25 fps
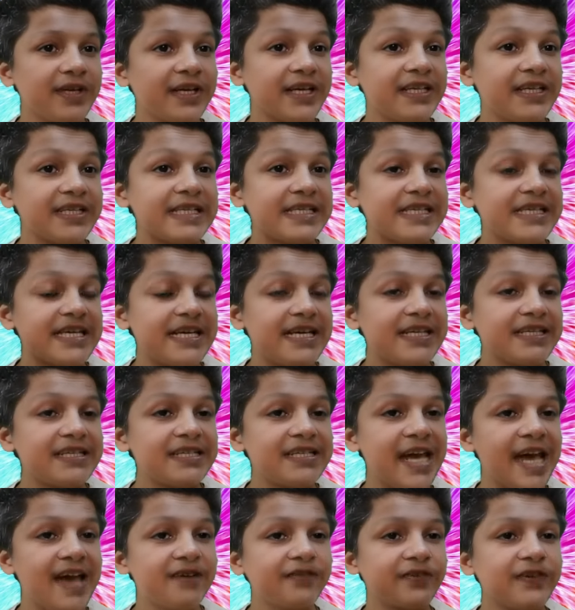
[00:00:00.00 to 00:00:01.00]
It's
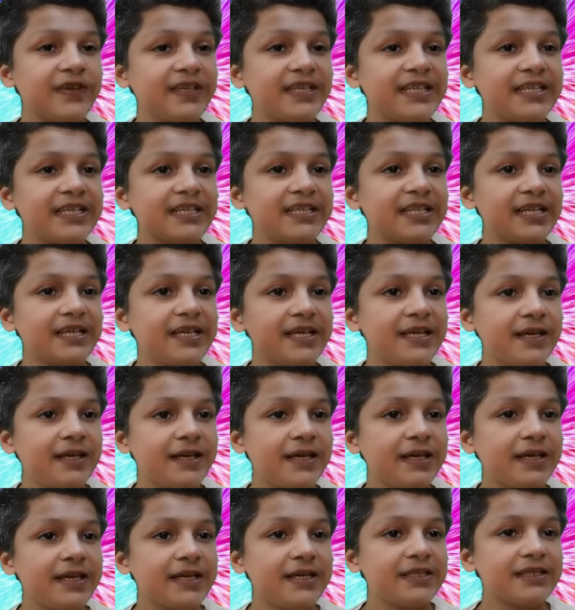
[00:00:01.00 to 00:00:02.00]
definitely
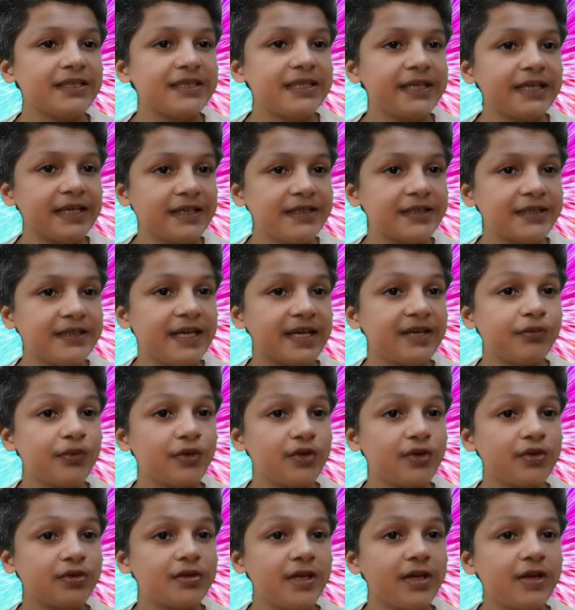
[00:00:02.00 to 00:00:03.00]
cheesy and
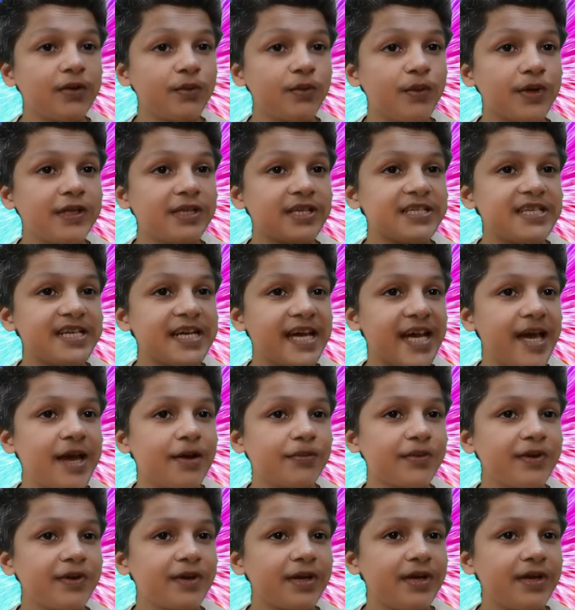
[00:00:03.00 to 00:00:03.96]
mostly over the top,